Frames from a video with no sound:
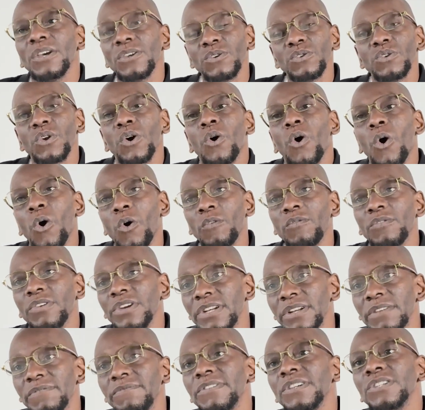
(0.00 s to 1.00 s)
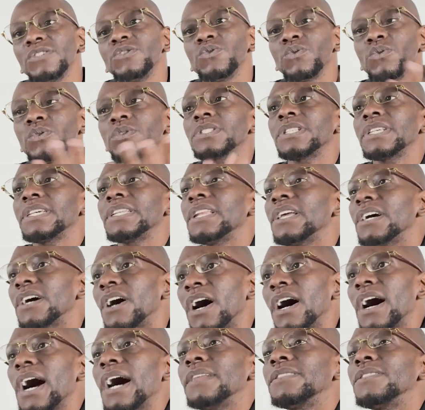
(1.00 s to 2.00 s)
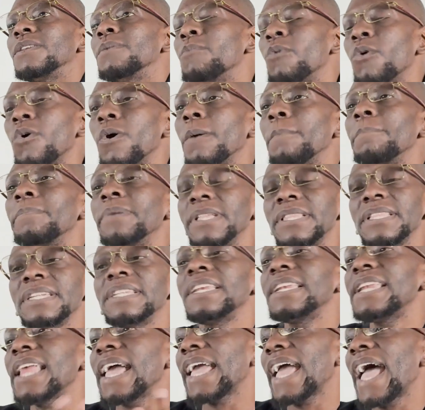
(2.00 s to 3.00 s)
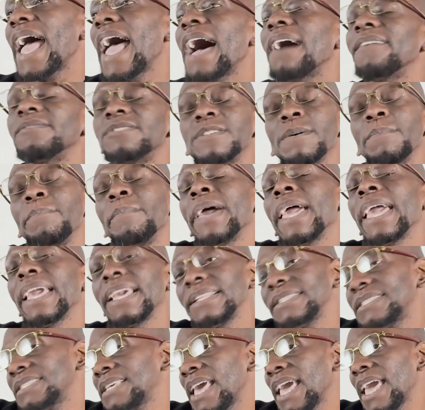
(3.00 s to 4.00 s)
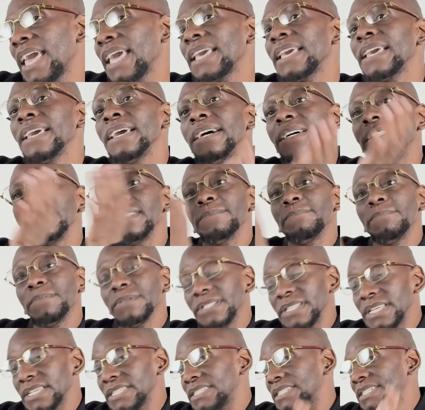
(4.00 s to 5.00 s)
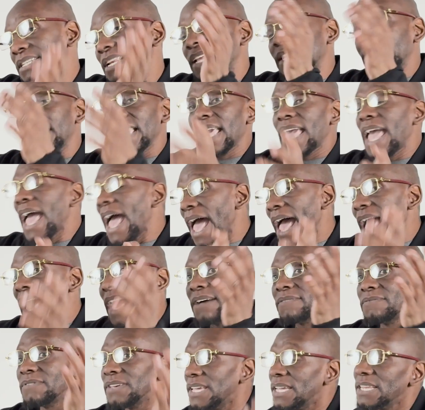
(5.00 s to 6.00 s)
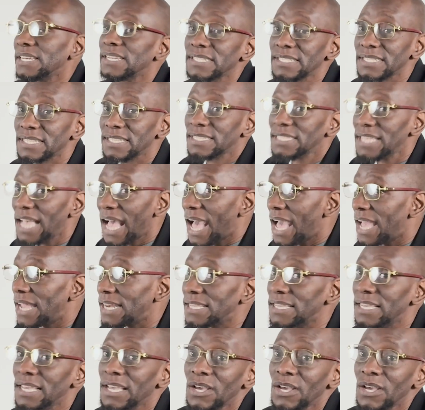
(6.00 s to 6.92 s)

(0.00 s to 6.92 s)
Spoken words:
over individuals, and the more ability they have to maintain the position that they have in the society.